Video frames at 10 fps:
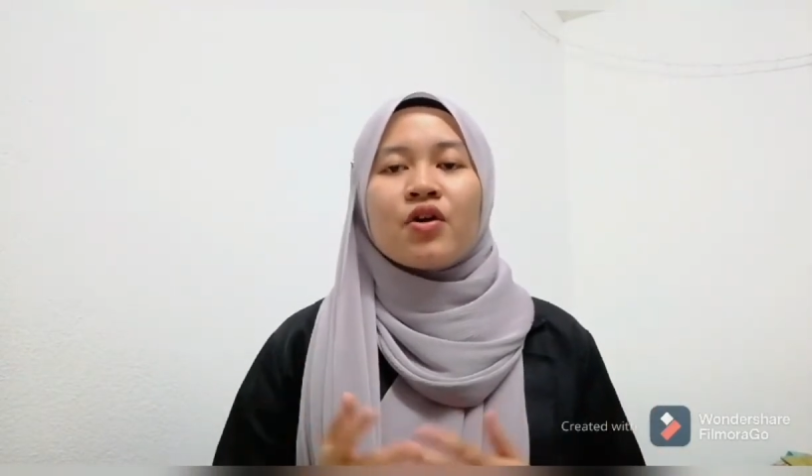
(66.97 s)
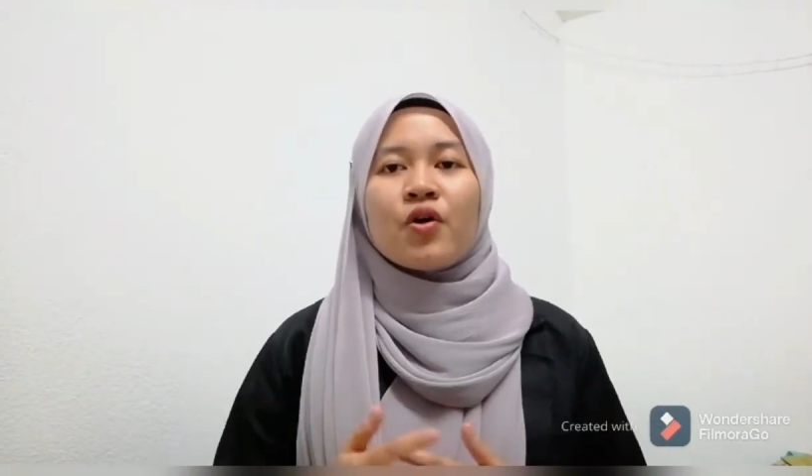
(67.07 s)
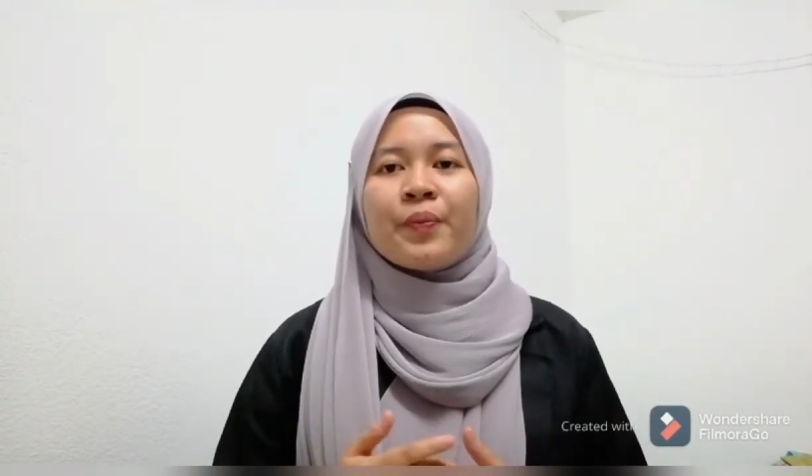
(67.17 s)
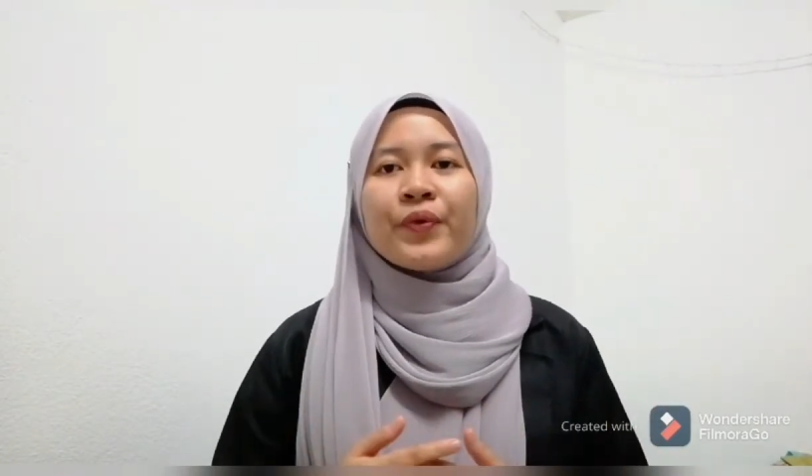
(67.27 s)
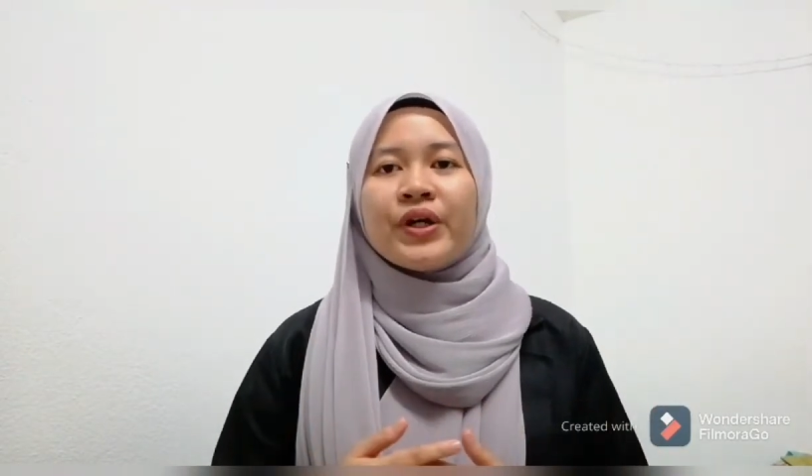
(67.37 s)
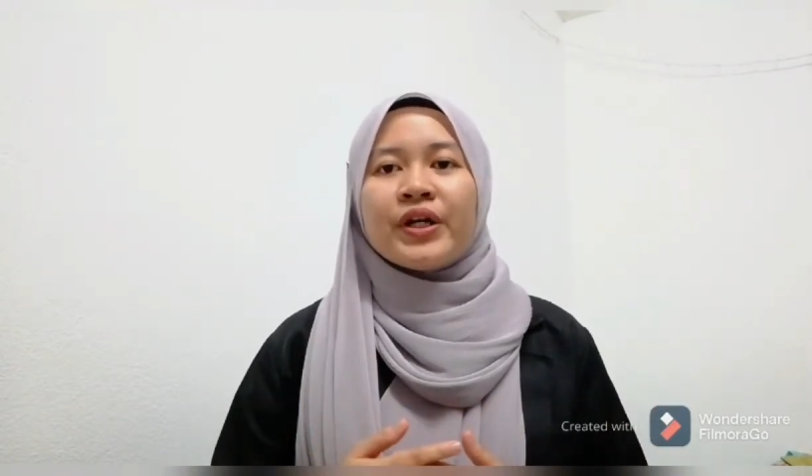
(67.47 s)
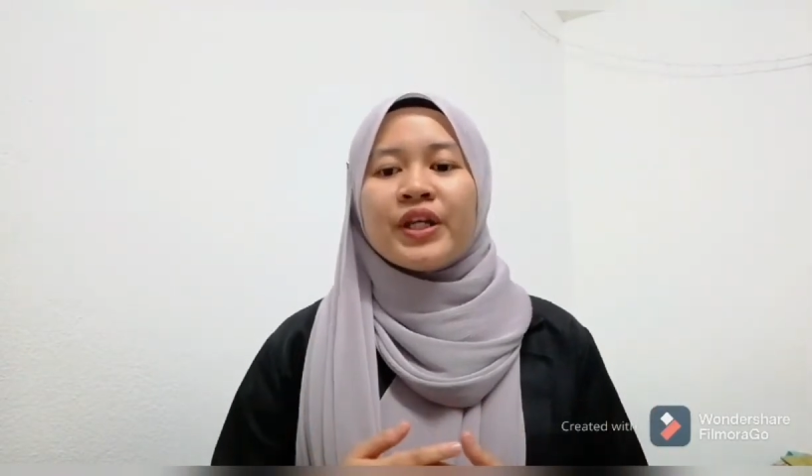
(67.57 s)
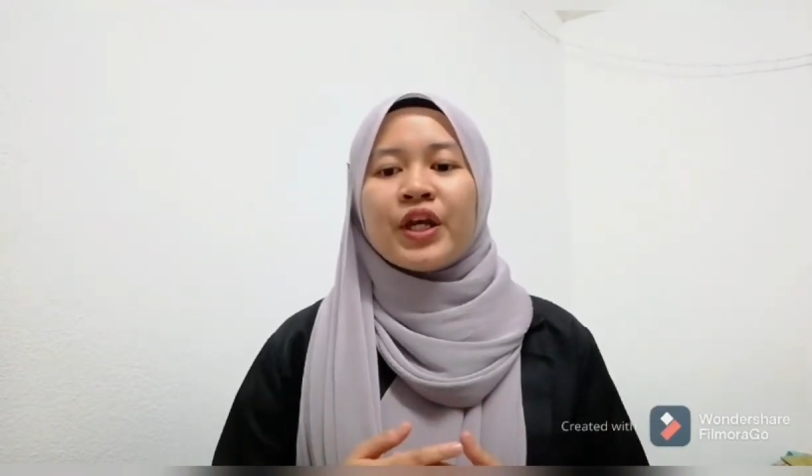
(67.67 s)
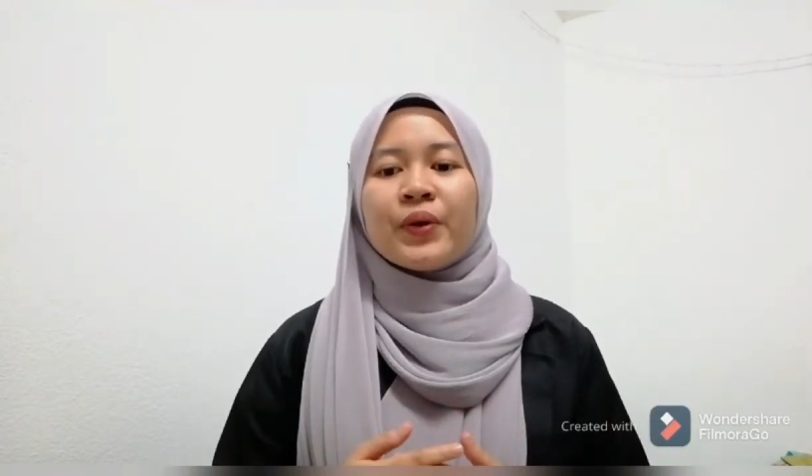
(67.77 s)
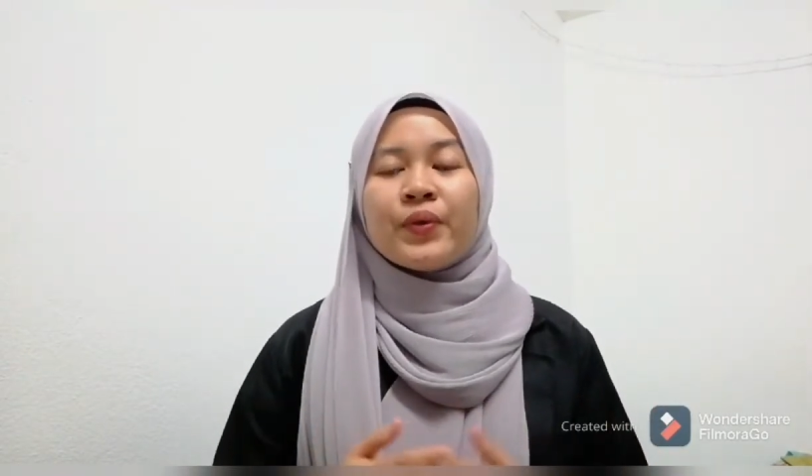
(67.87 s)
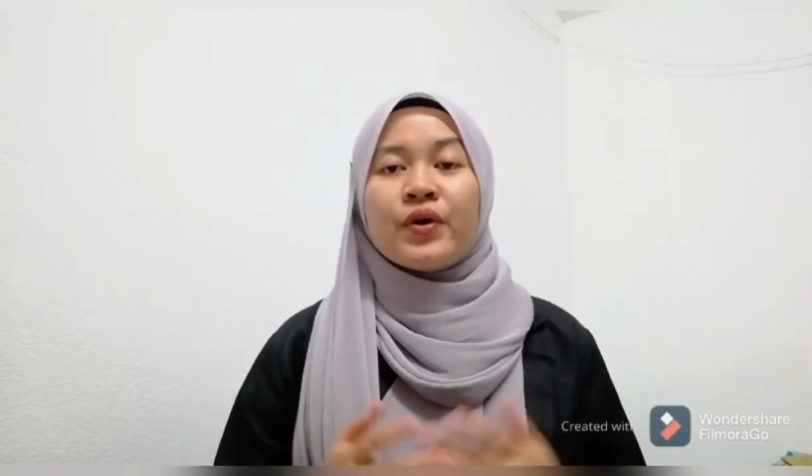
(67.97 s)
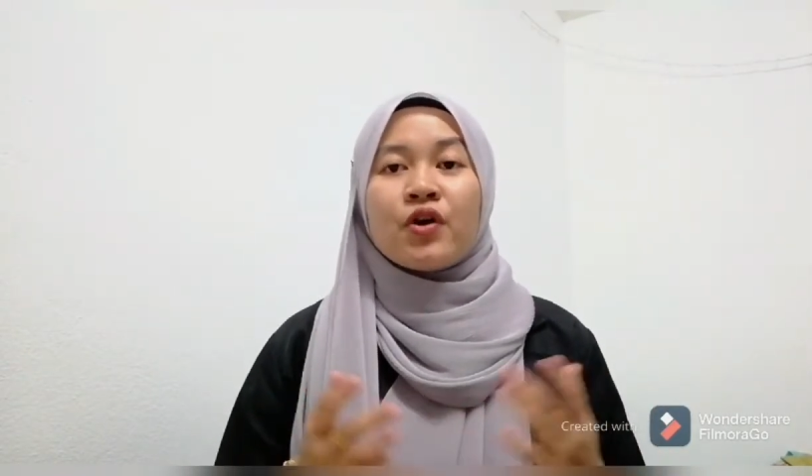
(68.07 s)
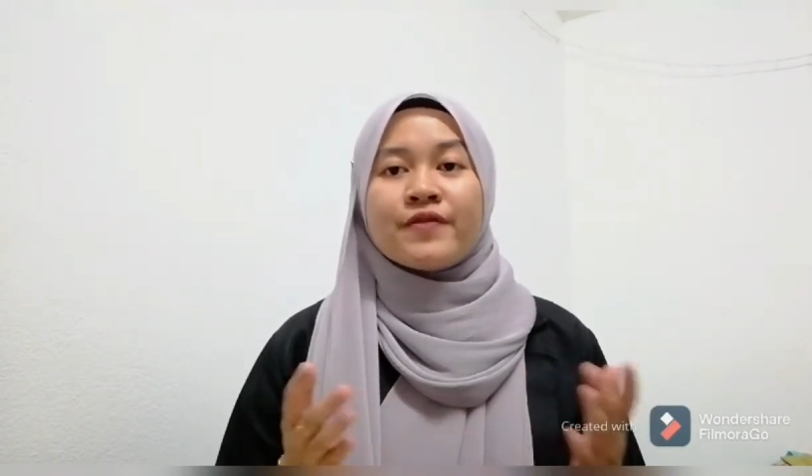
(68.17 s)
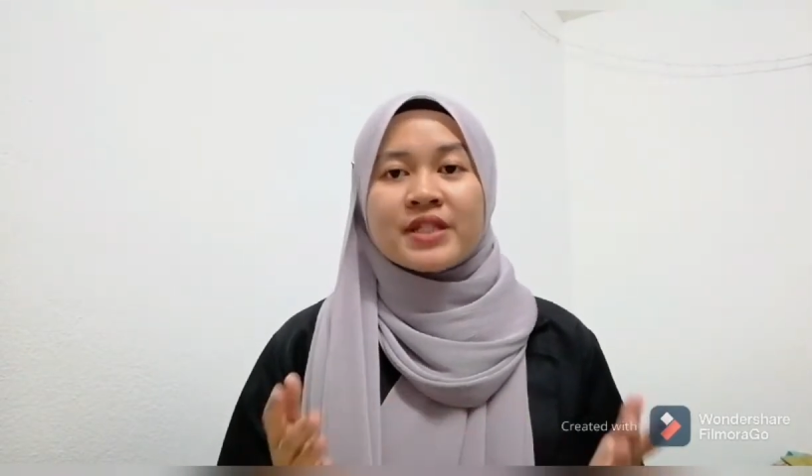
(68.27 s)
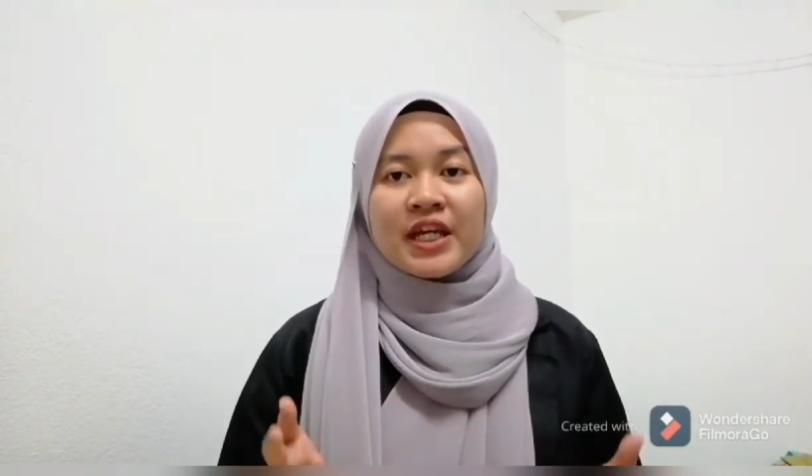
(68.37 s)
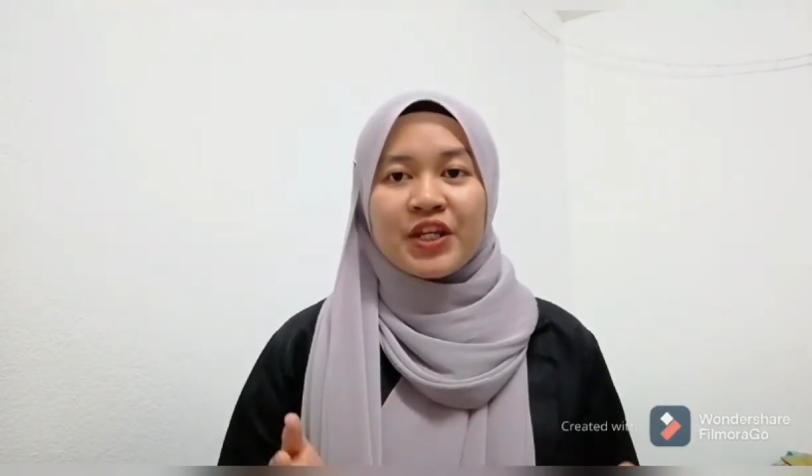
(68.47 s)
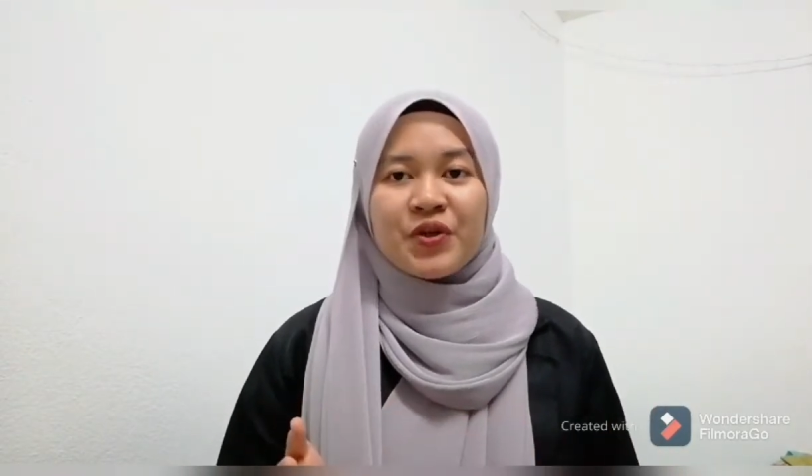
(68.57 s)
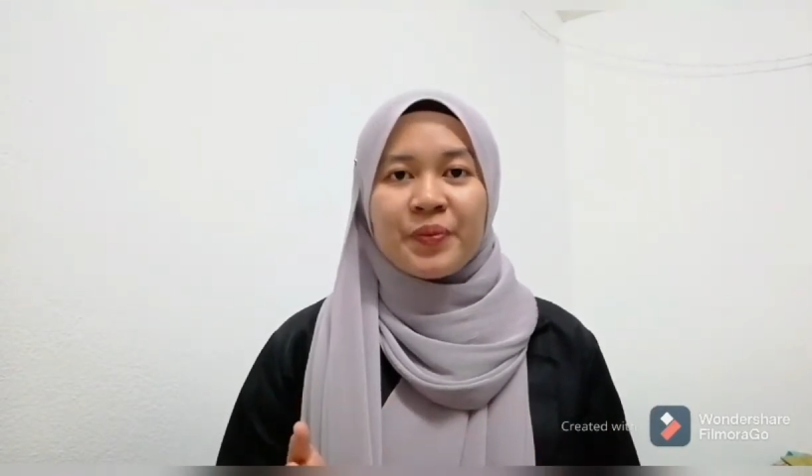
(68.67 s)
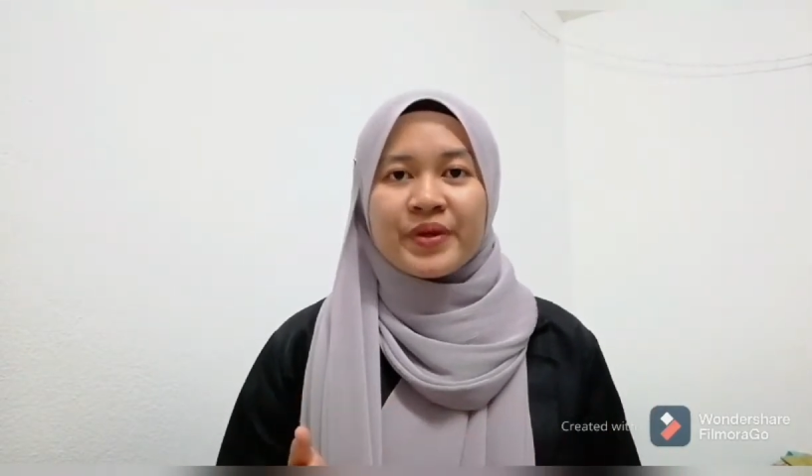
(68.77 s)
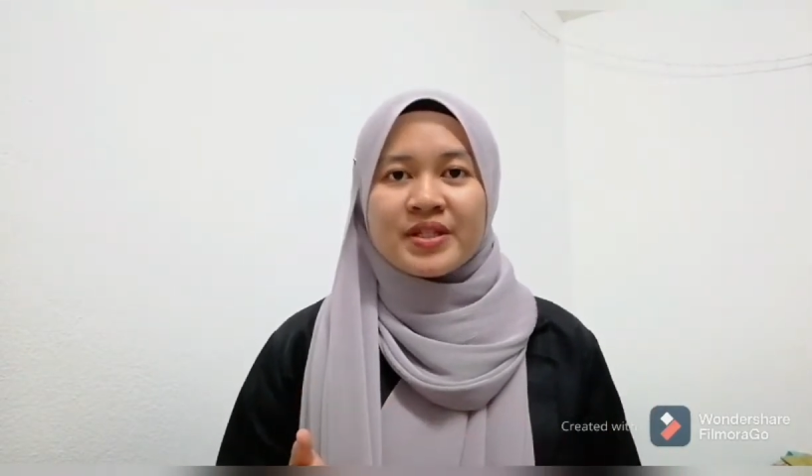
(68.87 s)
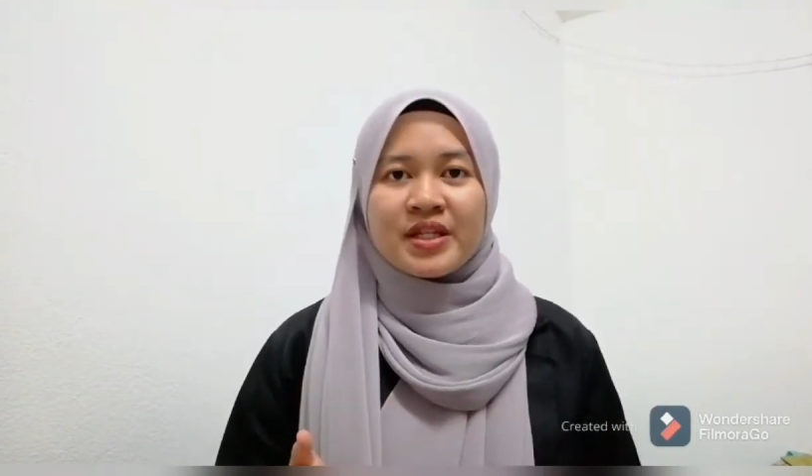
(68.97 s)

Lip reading: network of scheduled passenger